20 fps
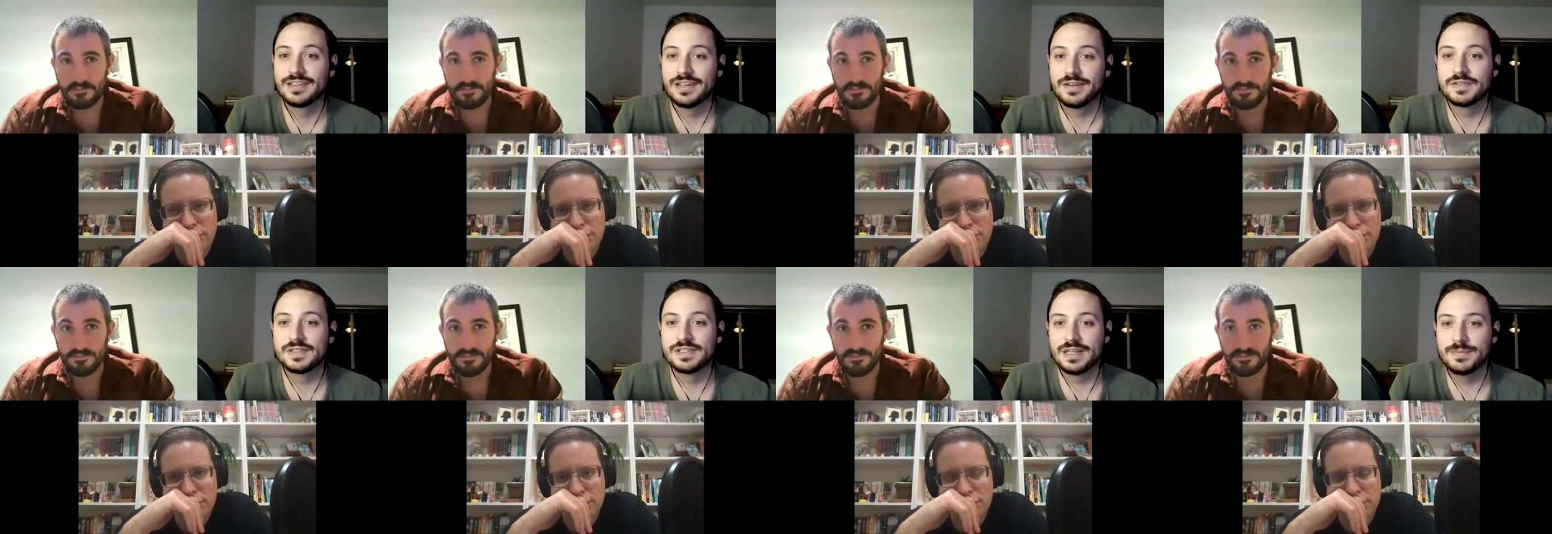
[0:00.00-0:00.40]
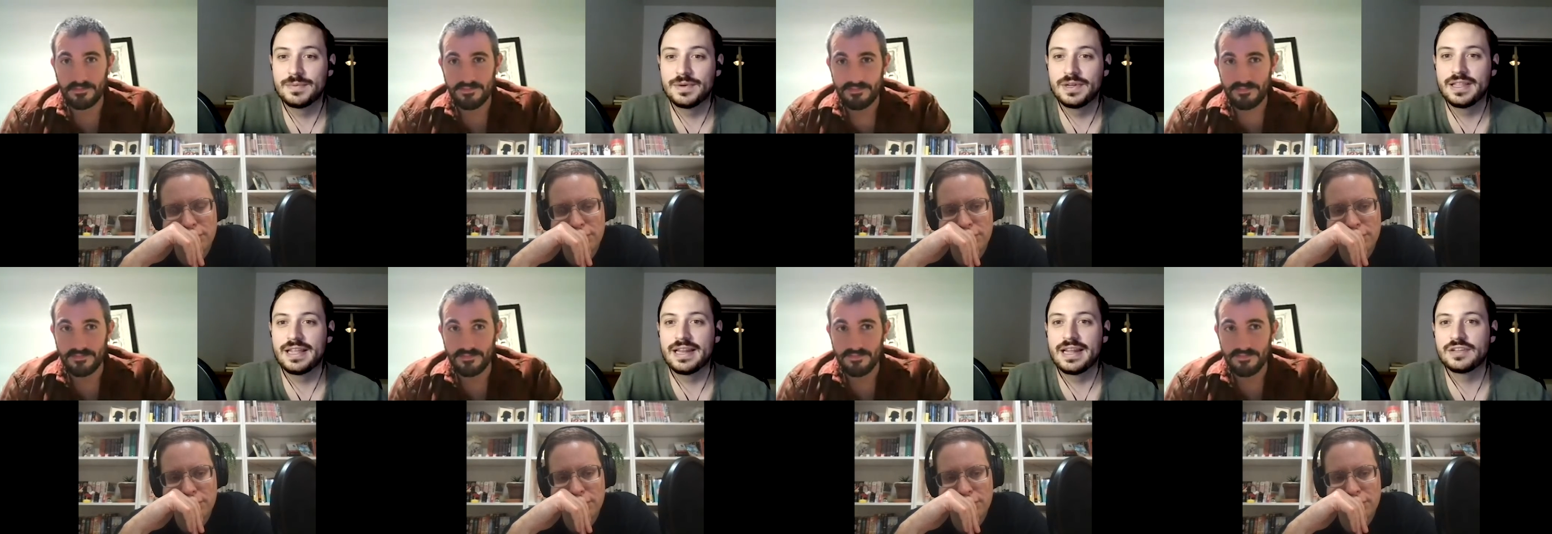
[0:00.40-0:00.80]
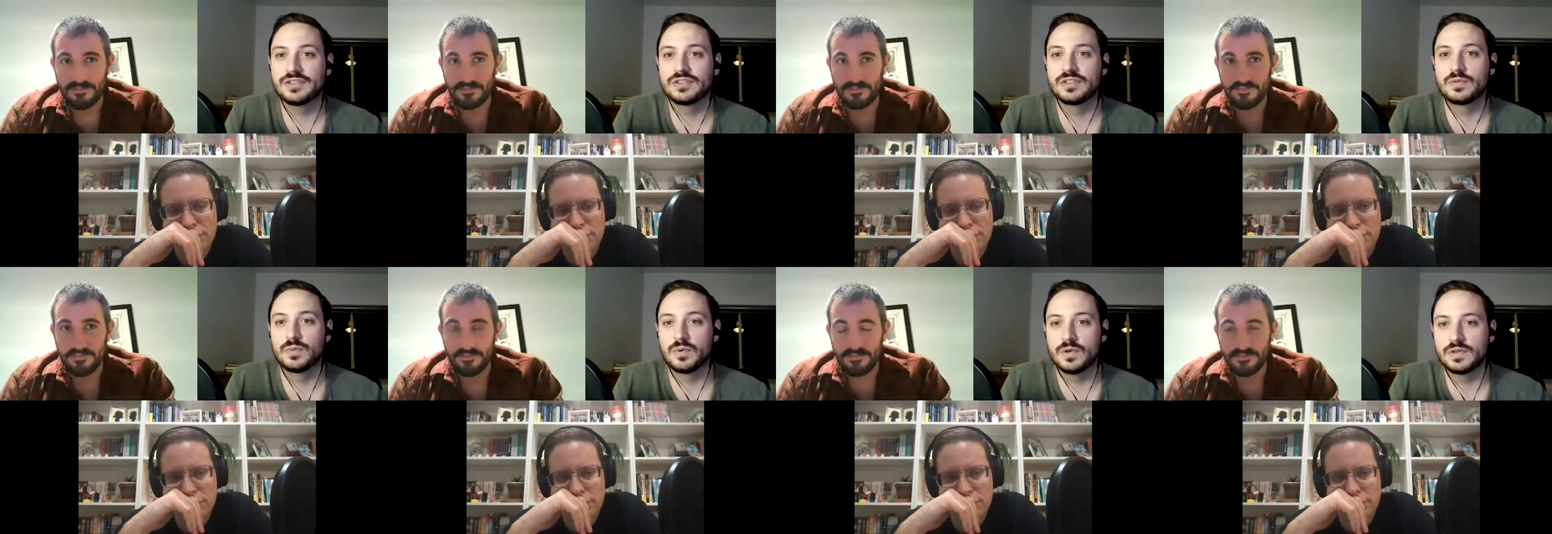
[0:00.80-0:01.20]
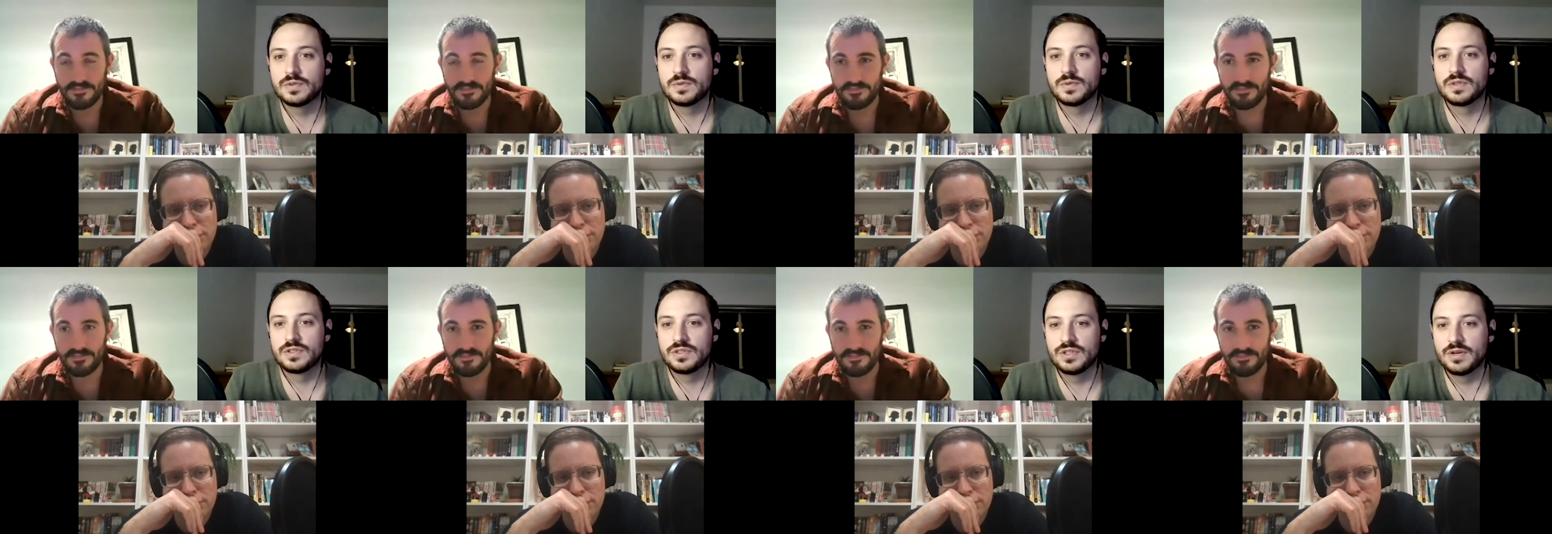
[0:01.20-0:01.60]
Speaker 1: of somebody that actually
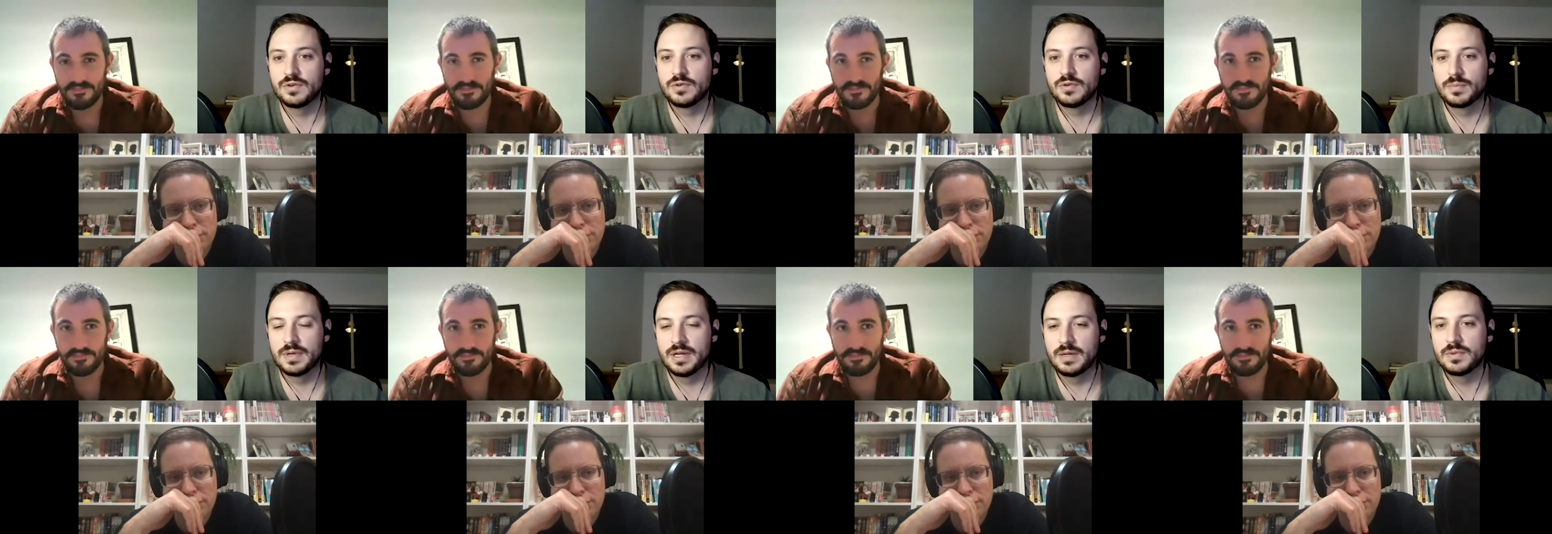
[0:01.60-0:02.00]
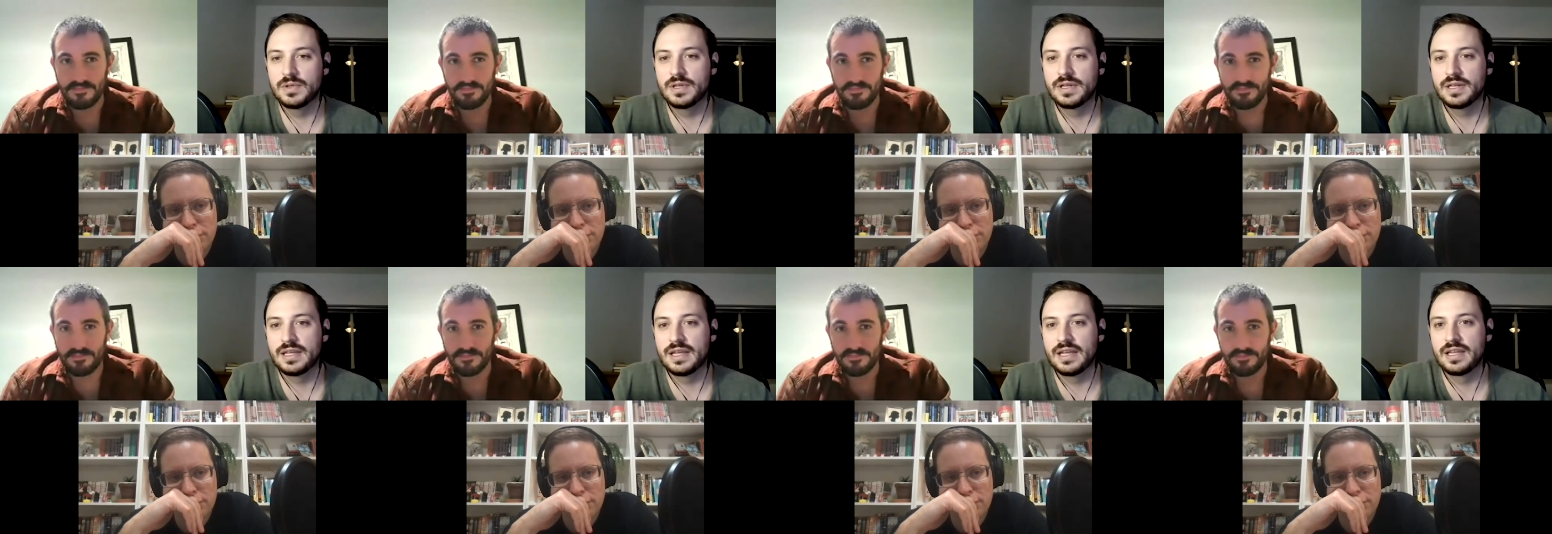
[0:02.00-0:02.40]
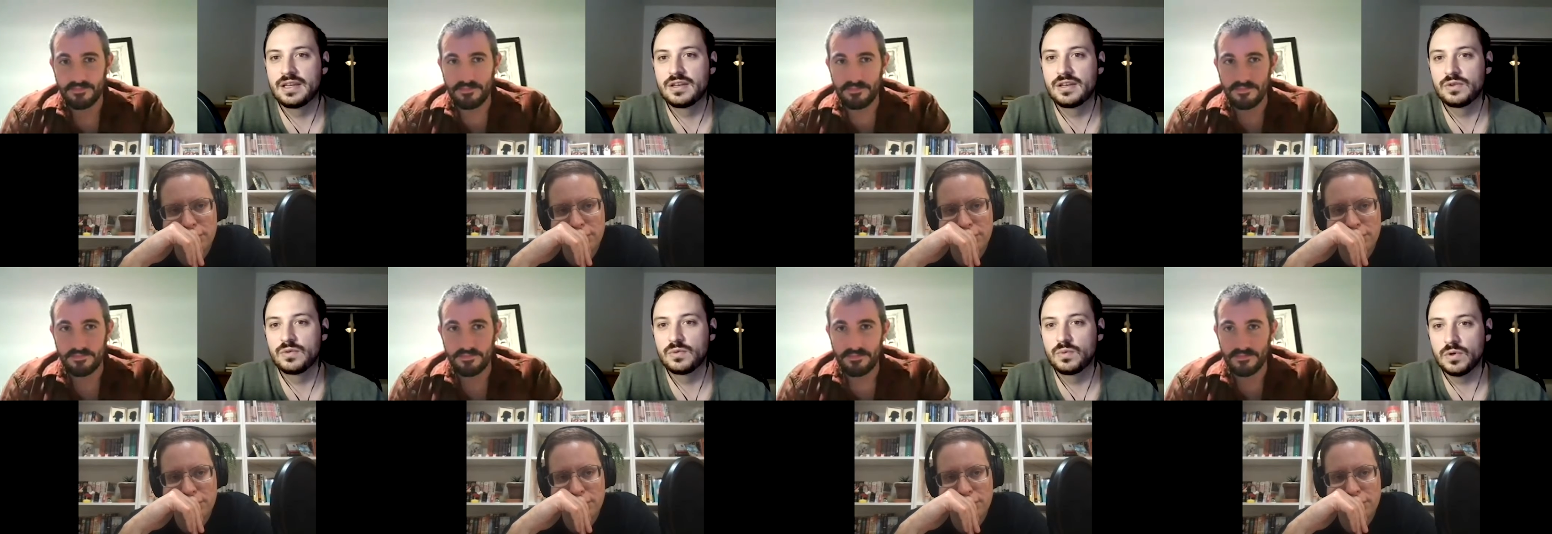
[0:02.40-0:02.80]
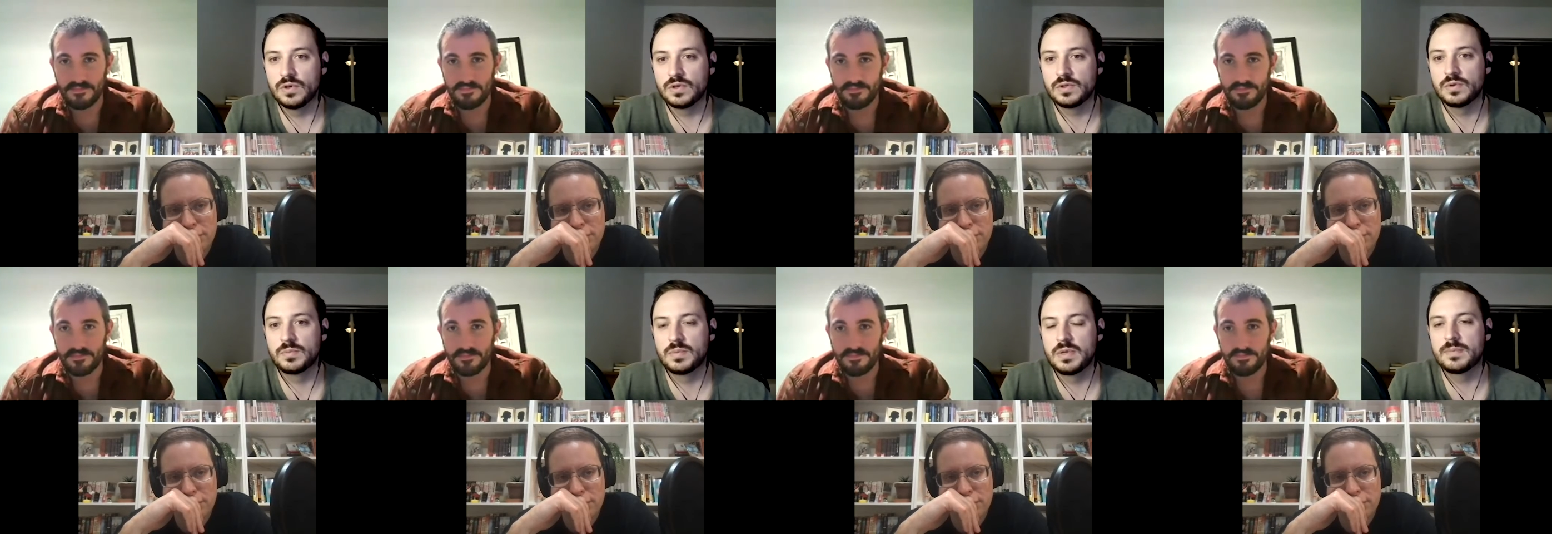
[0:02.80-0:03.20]
works with the general public and who
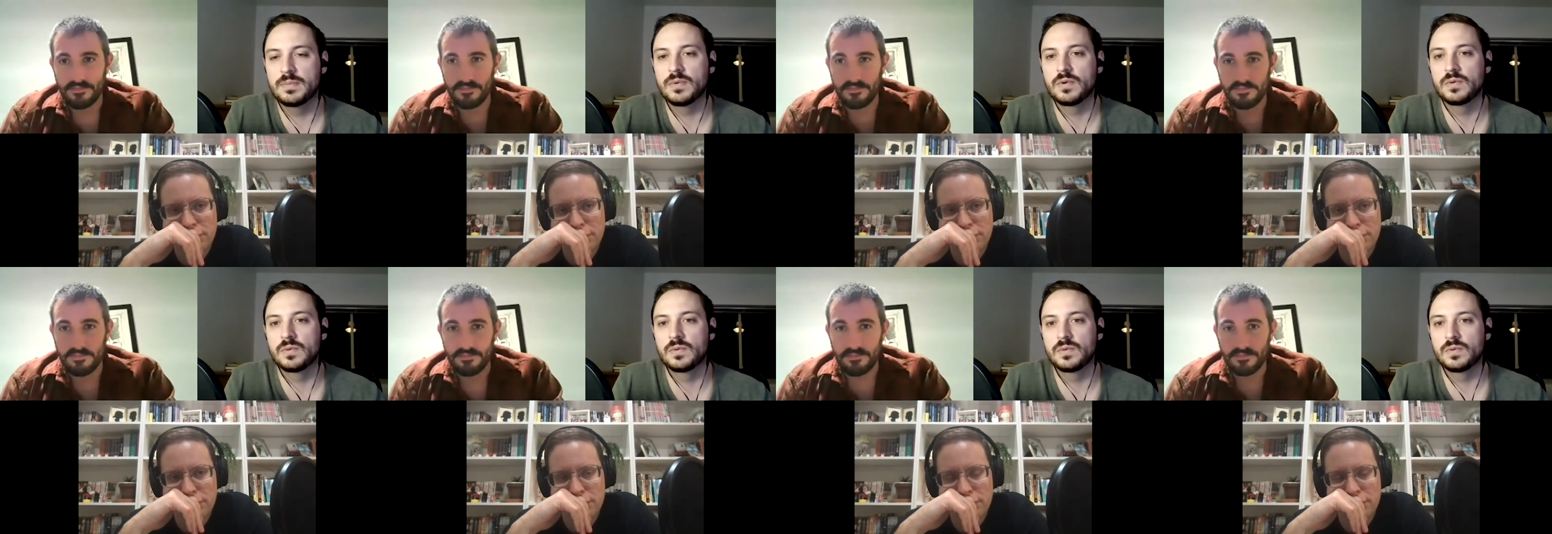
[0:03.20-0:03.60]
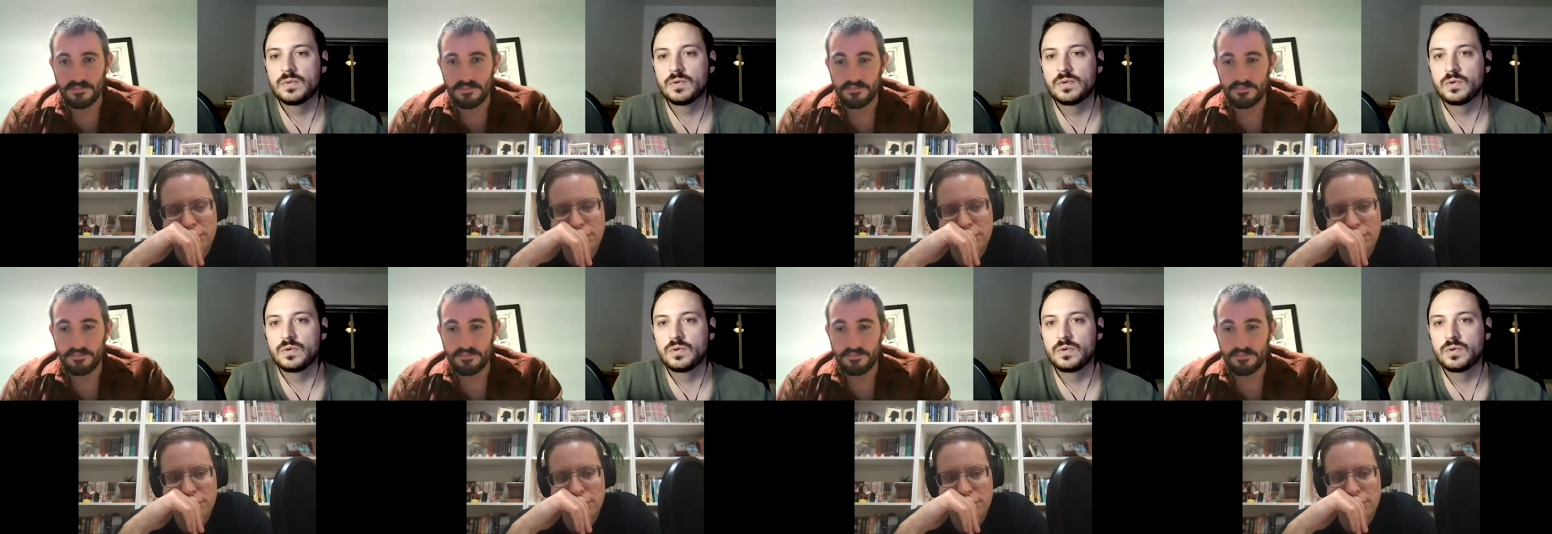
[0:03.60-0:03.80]
works with people